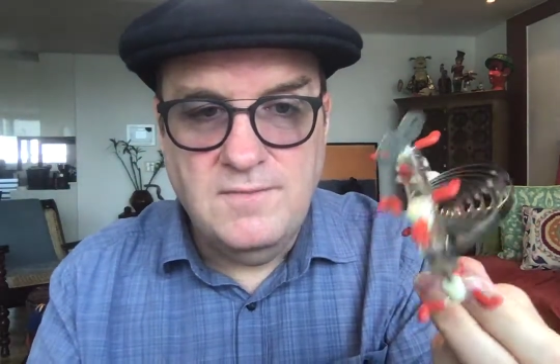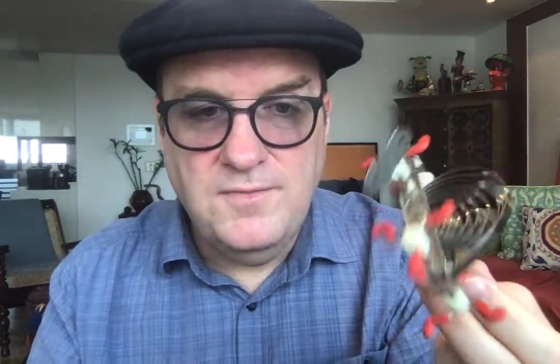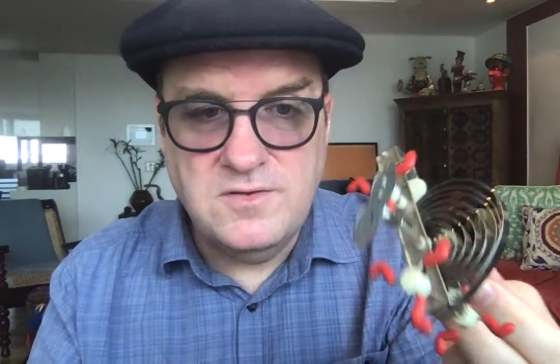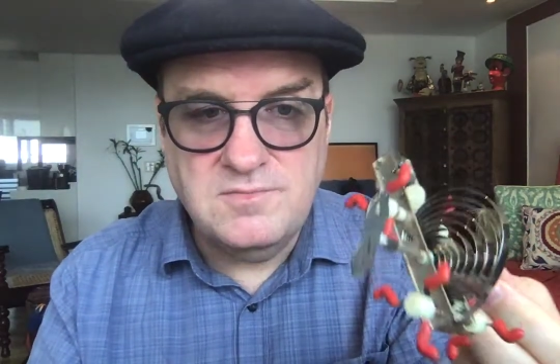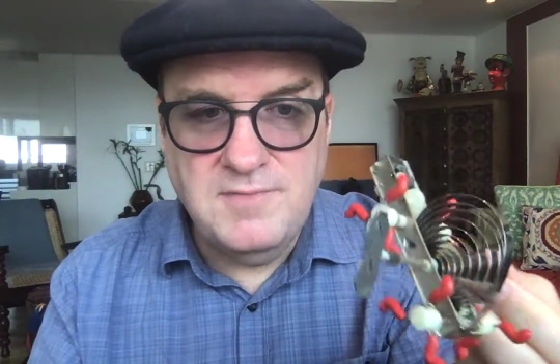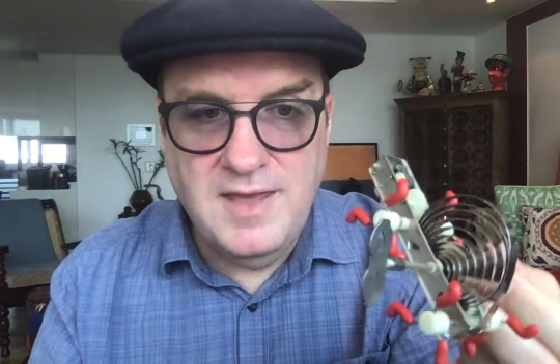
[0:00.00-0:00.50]

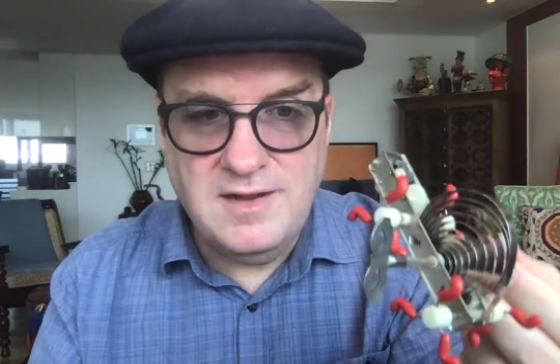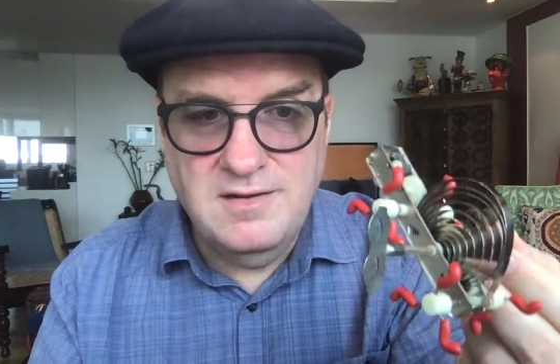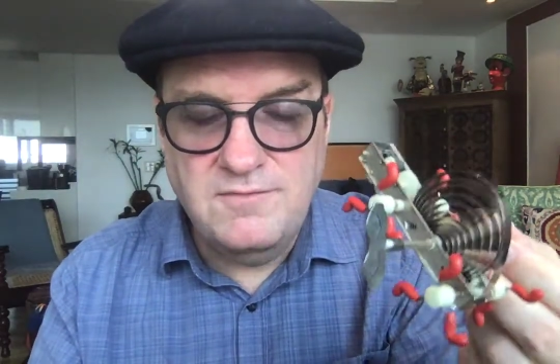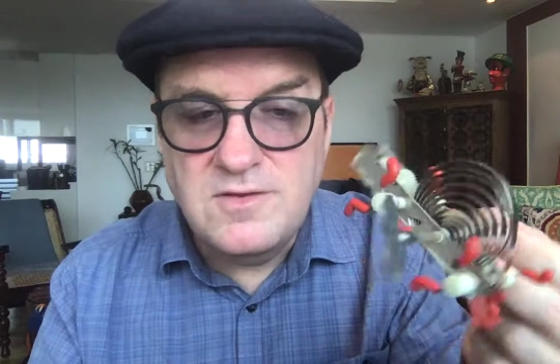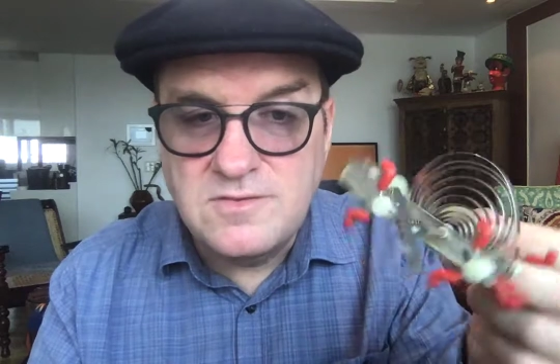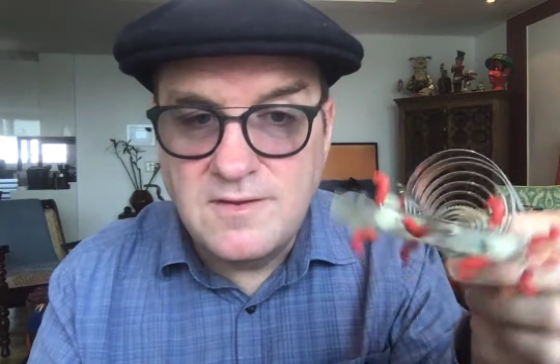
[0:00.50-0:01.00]
this
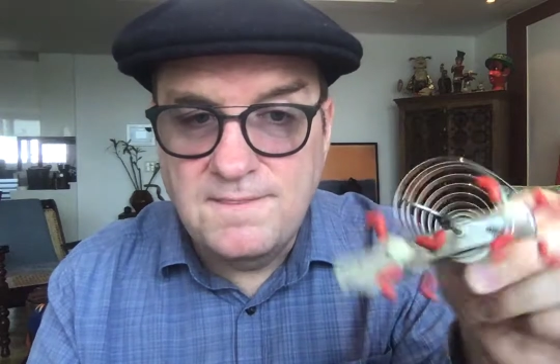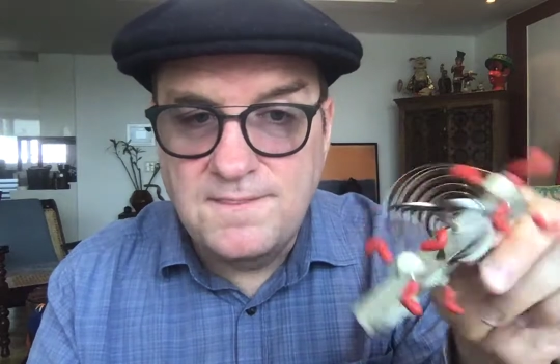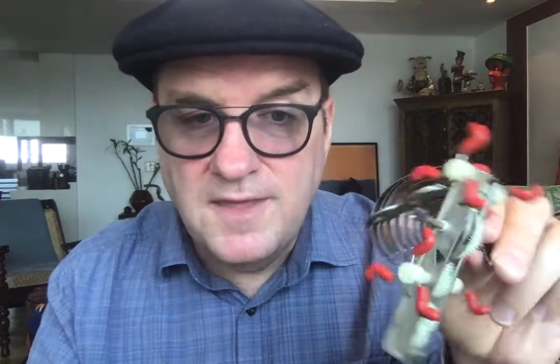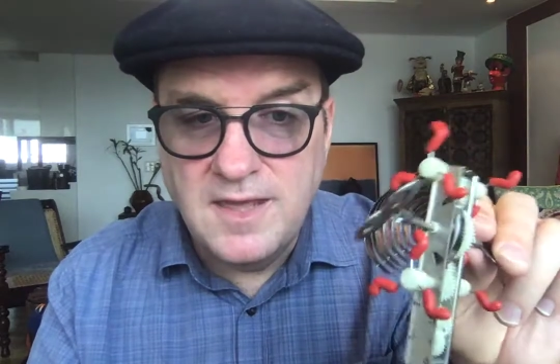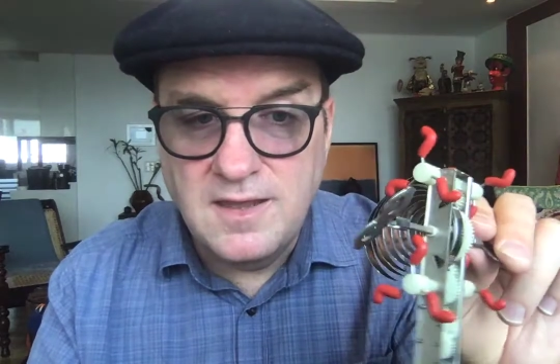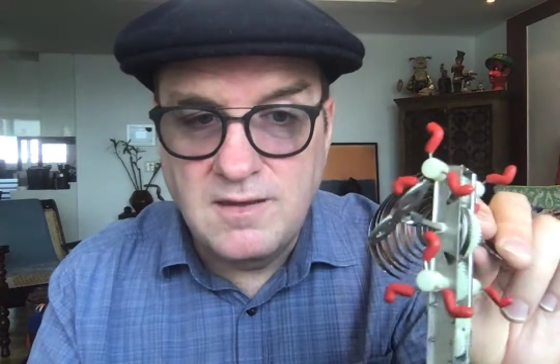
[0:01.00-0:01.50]
magnificent
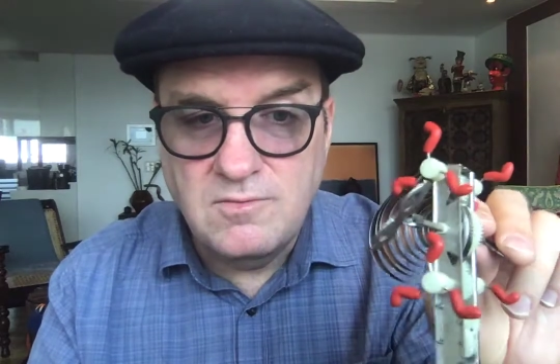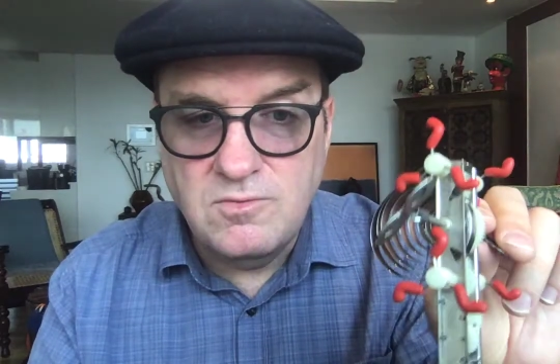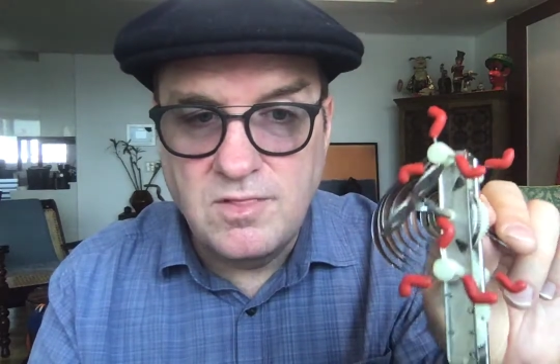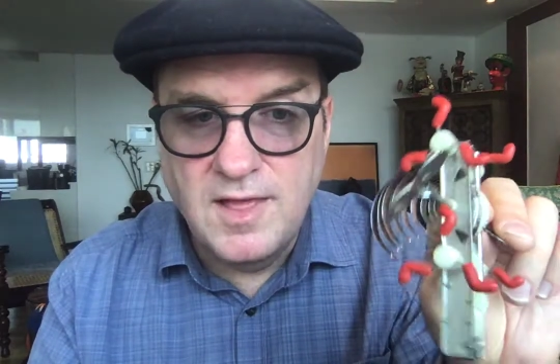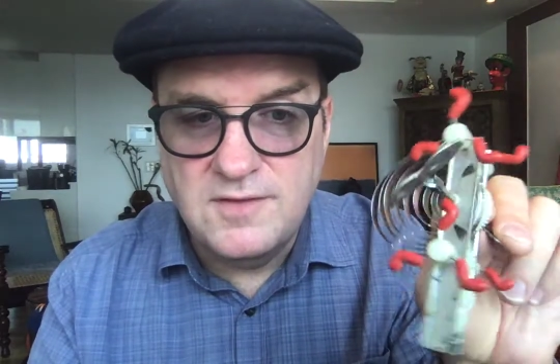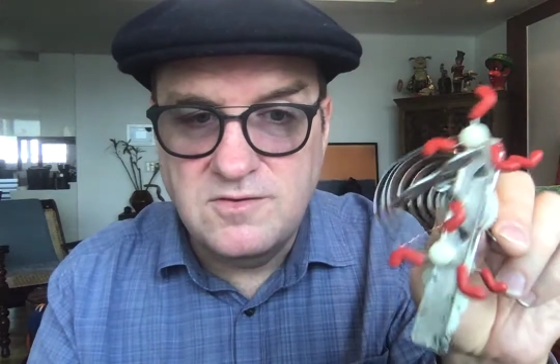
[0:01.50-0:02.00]
thing
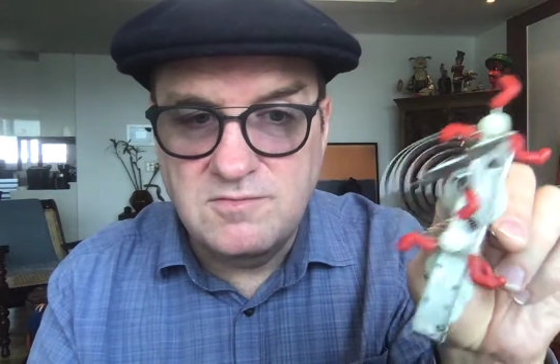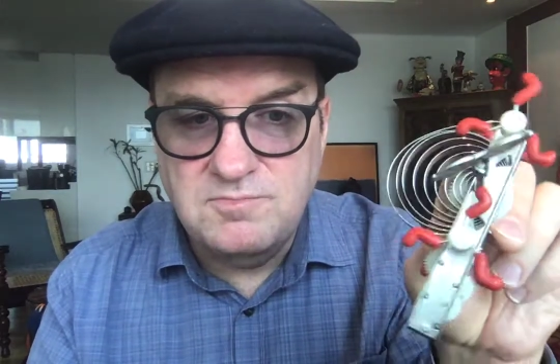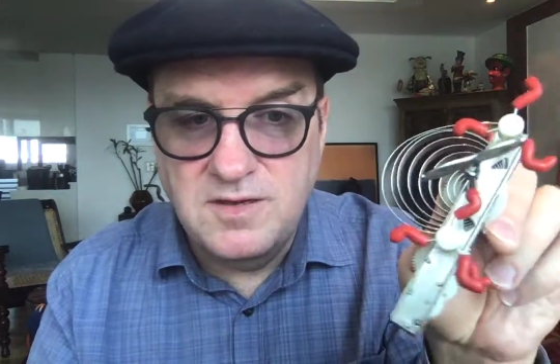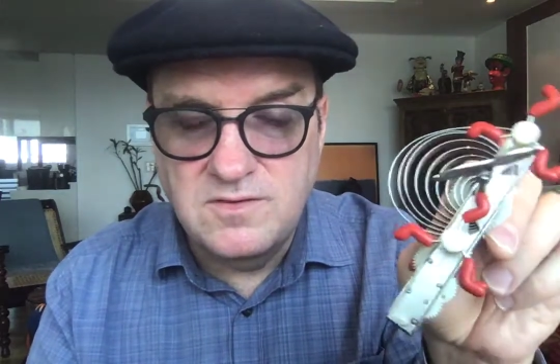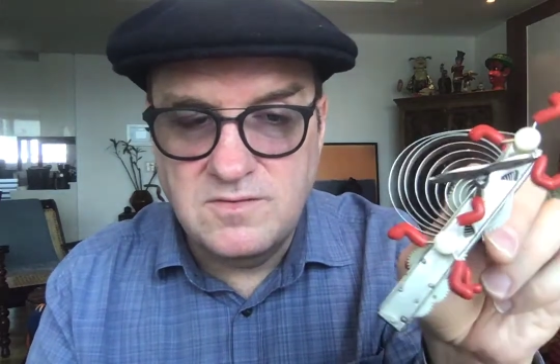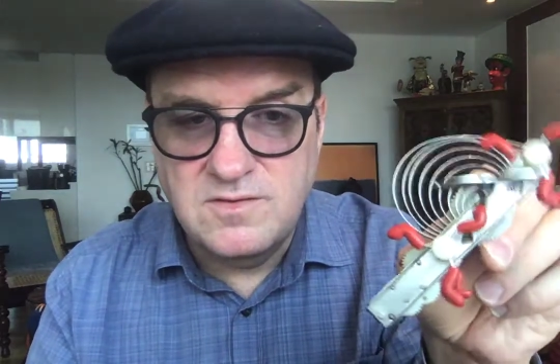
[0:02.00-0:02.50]
with lots of
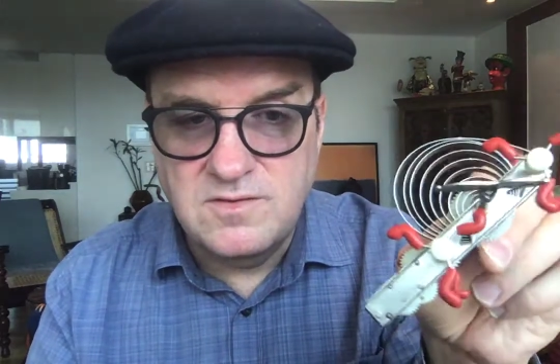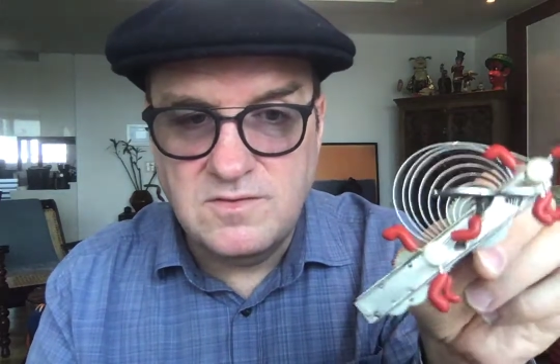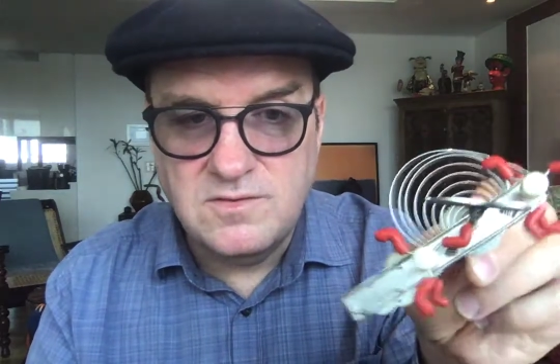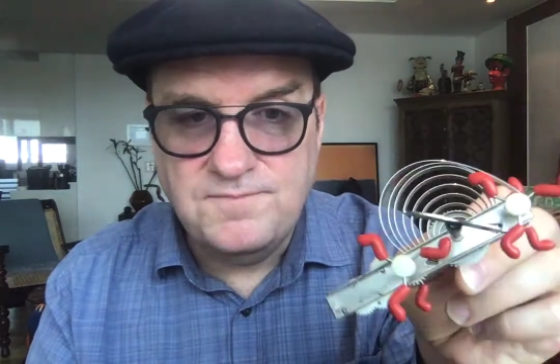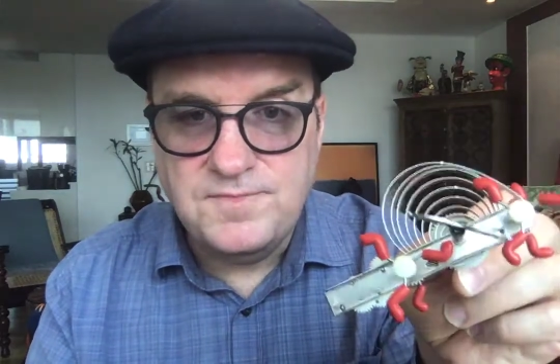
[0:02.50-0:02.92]
pieces.